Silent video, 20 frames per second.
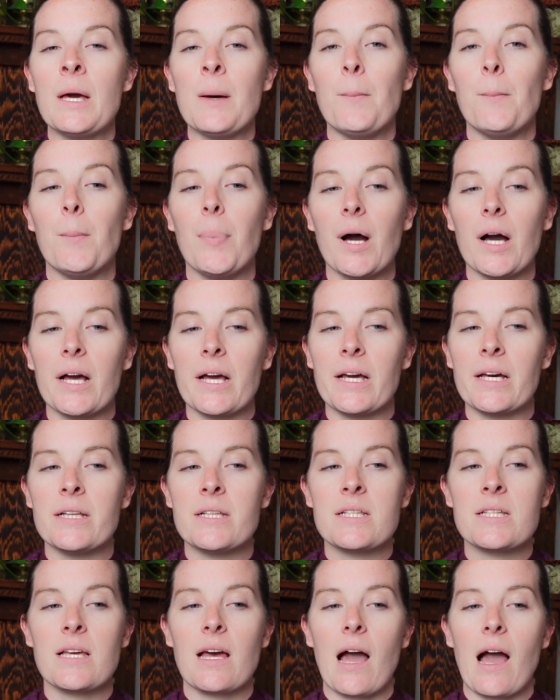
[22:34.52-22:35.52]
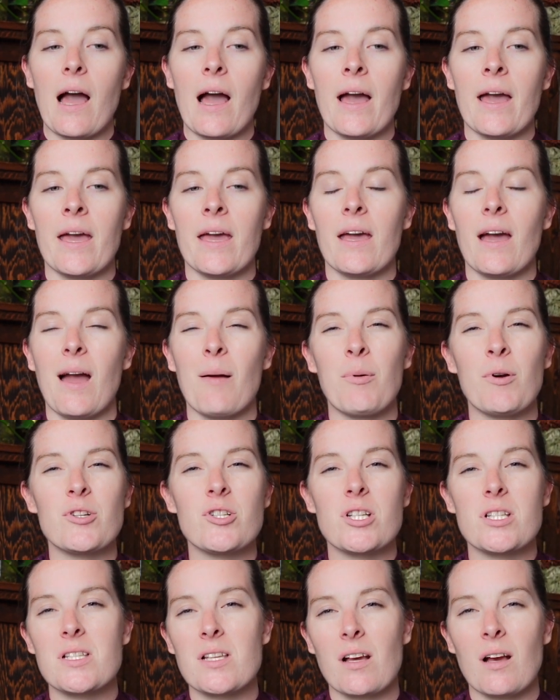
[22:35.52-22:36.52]
But I
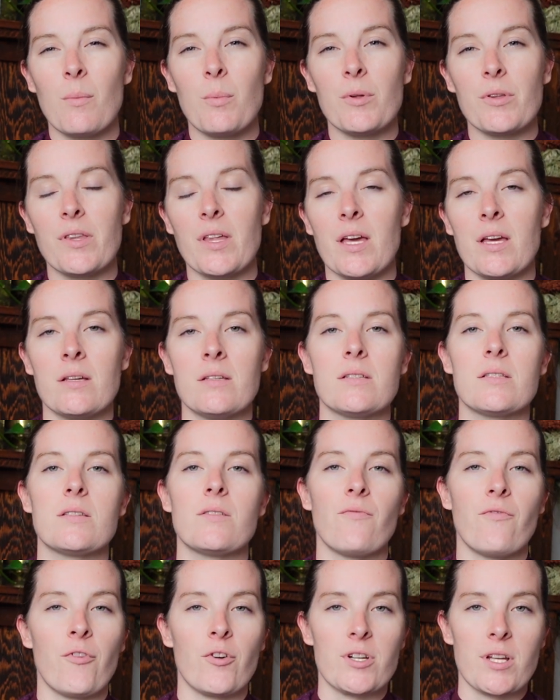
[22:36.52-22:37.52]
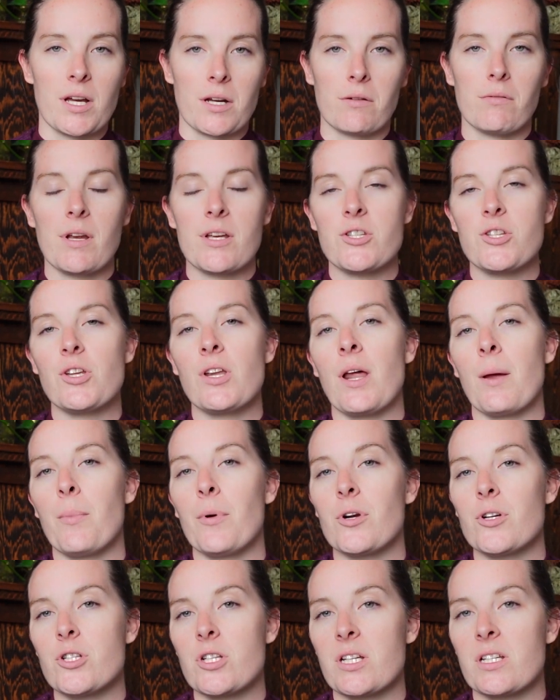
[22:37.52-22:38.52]
purchased a couple things for decoration. I
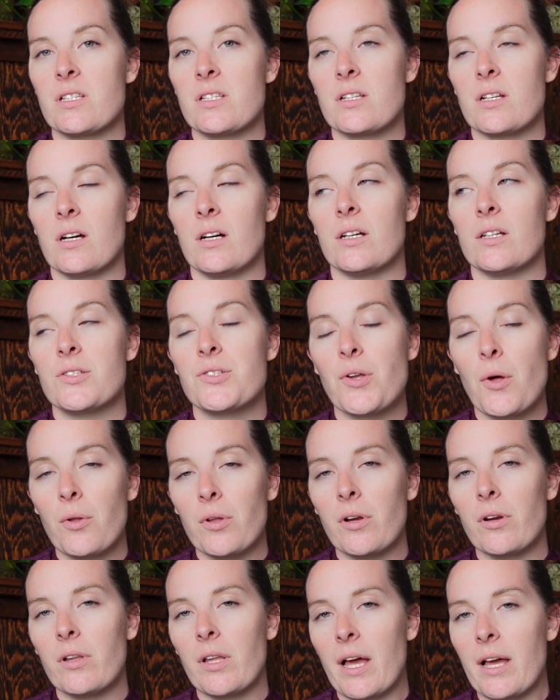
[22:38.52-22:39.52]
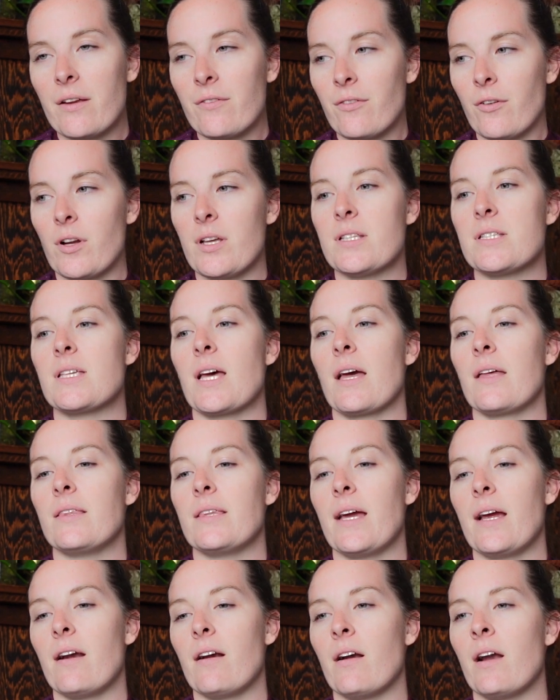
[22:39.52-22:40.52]
purchased a solar light for inside
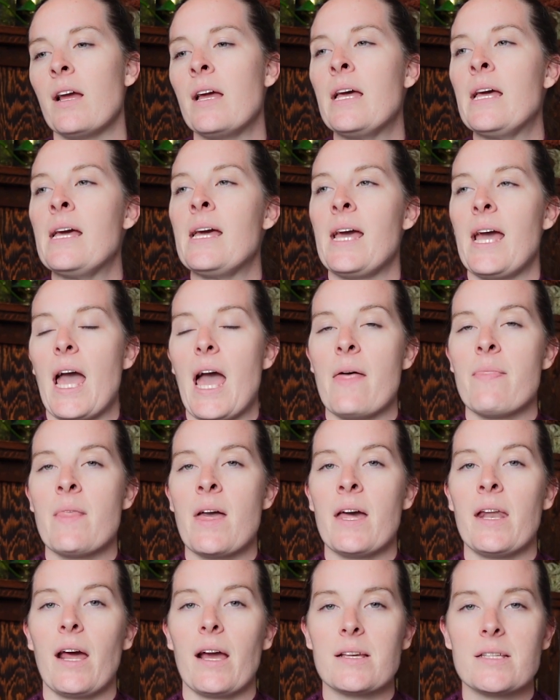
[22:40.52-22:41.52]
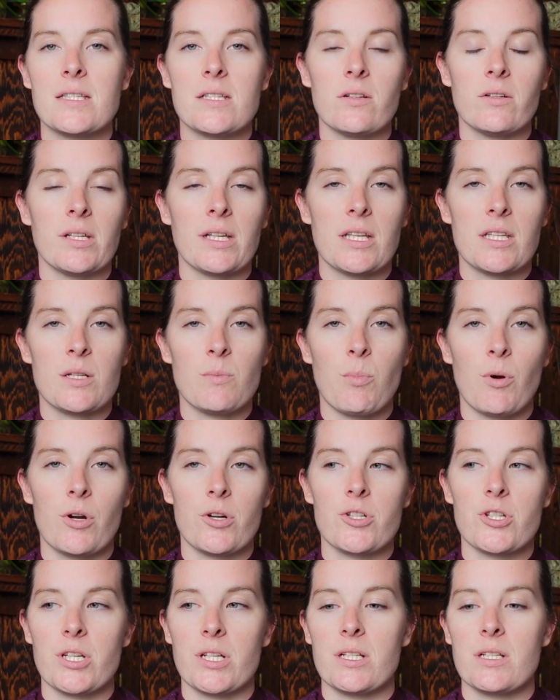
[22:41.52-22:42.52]
there. And then I still need to
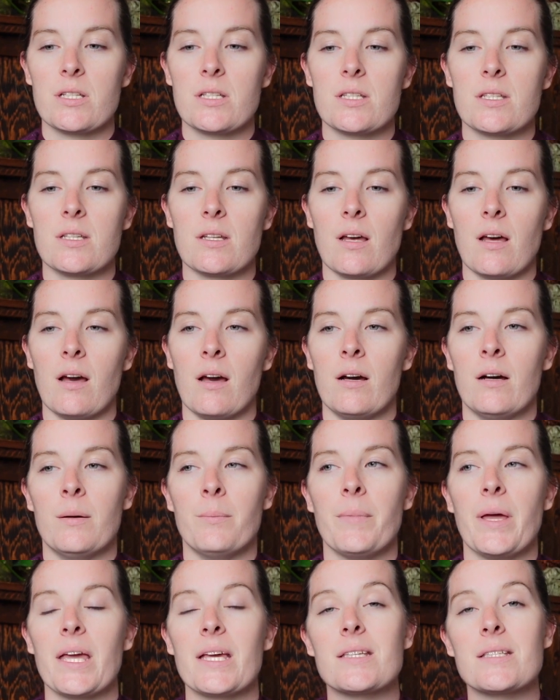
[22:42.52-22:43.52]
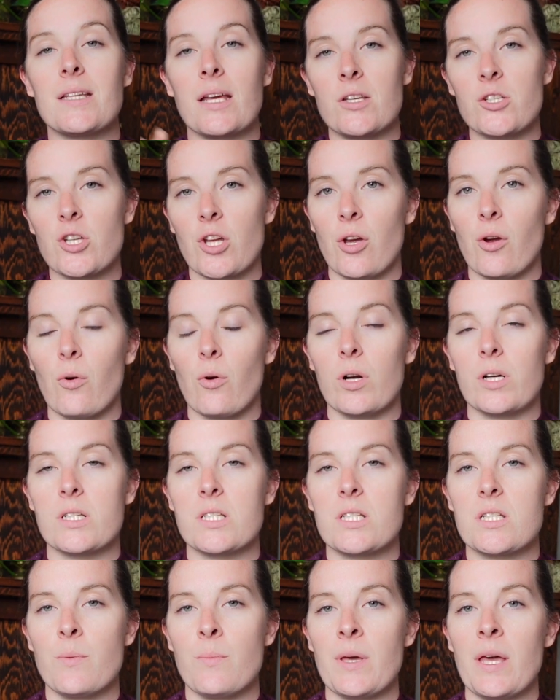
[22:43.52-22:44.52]
purchase extension
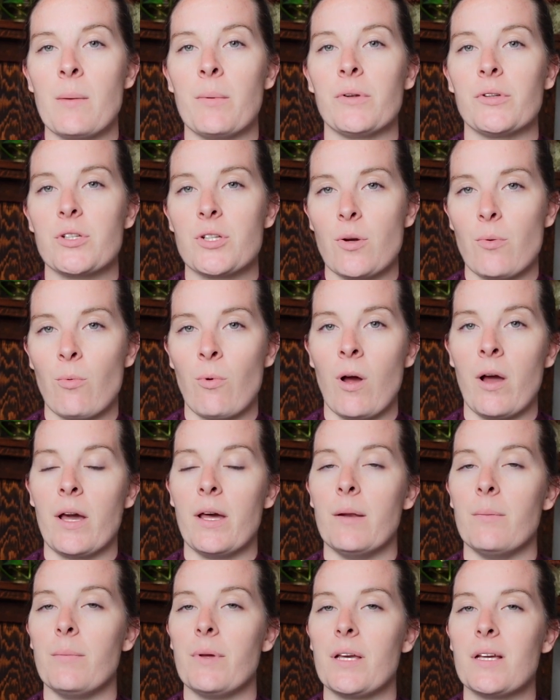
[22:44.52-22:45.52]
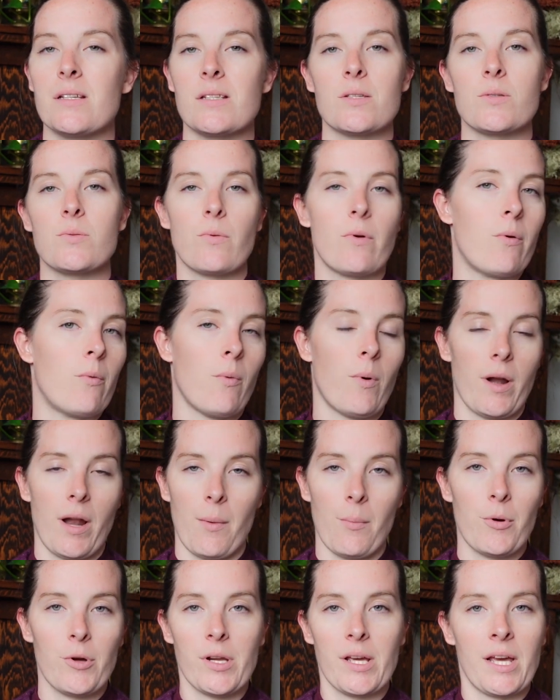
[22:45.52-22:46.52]
cords to be able to run, because we're
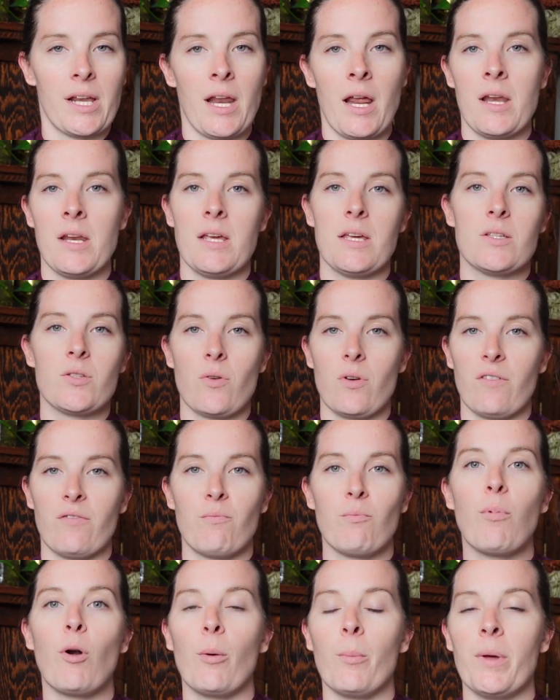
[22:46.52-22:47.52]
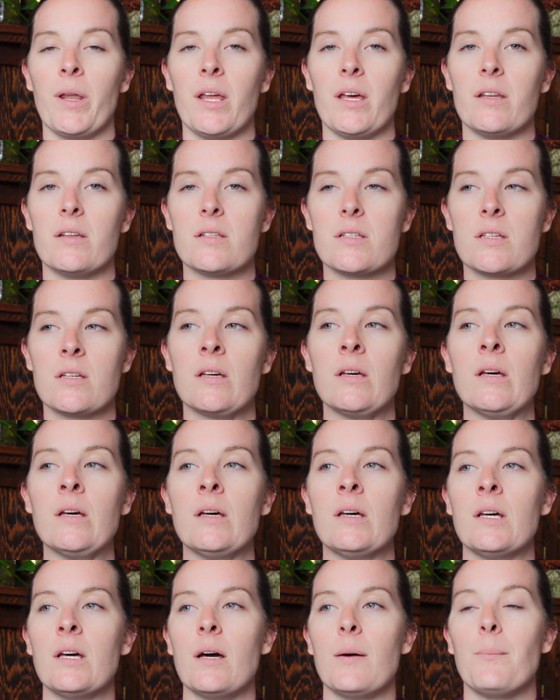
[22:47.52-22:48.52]
not putting in any sort of permanent
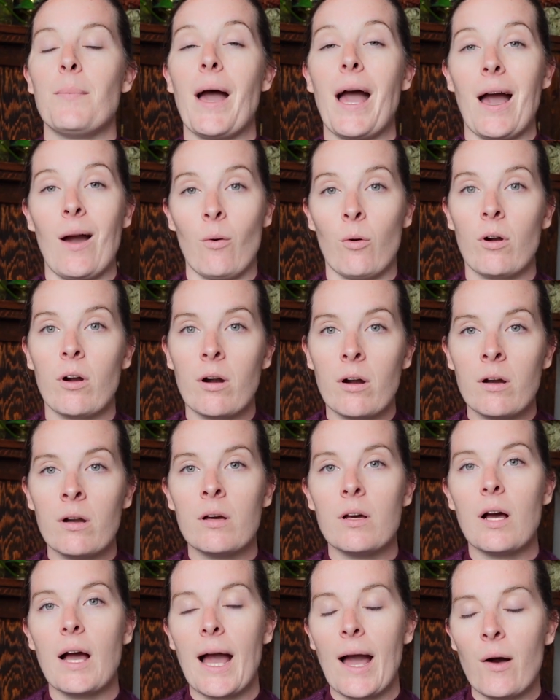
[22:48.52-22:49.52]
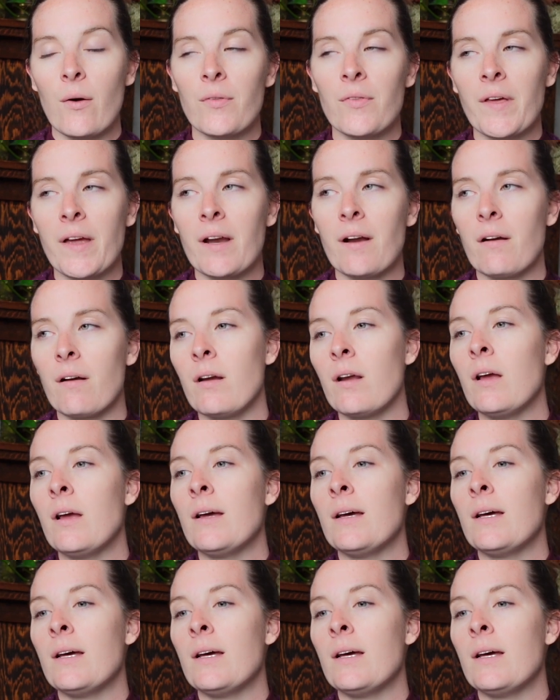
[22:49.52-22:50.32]
power out there.